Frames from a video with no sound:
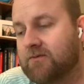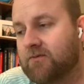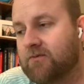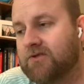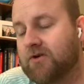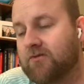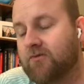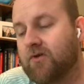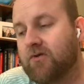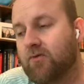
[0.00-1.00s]
so
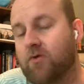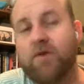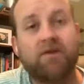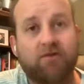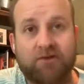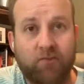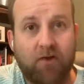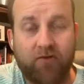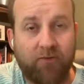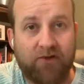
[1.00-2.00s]
what we do is we
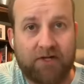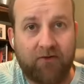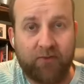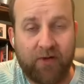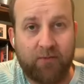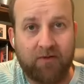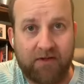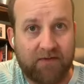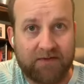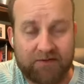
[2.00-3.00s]
only reach out to people
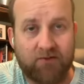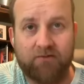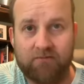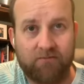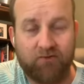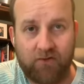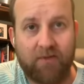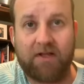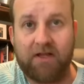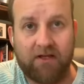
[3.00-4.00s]
in this Dream
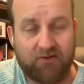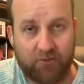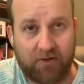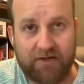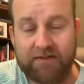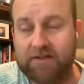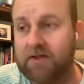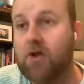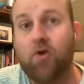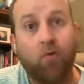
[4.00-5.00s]
Client Catcher process.
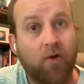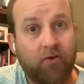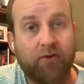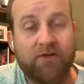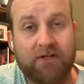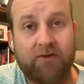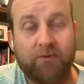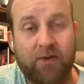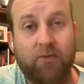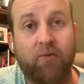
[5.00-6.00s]
We only reach out to
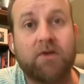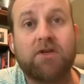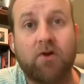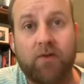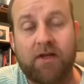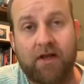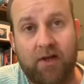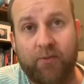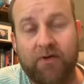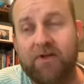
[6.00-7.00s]
people we know we can
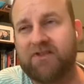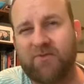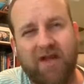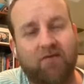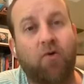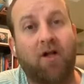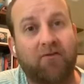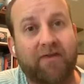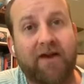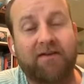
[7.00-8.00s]
help. So we have
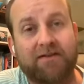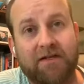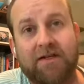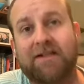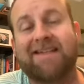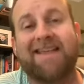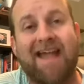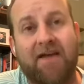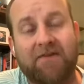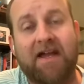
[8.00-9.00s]
qualifiers, like they
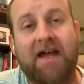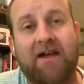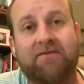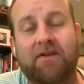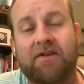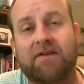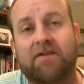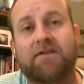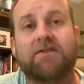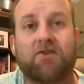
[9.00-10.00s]
have to have a
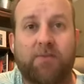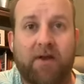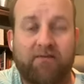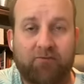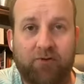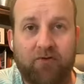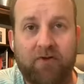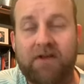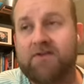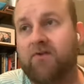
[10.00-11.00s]
certain amount of
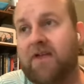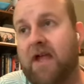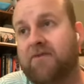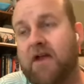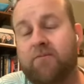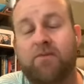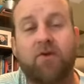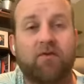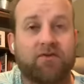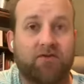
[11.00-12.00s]
employees, or they have to be
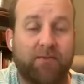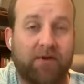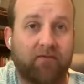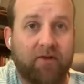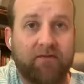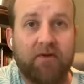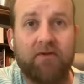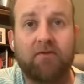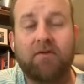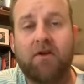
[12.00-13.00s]
over a certain amount of revenue,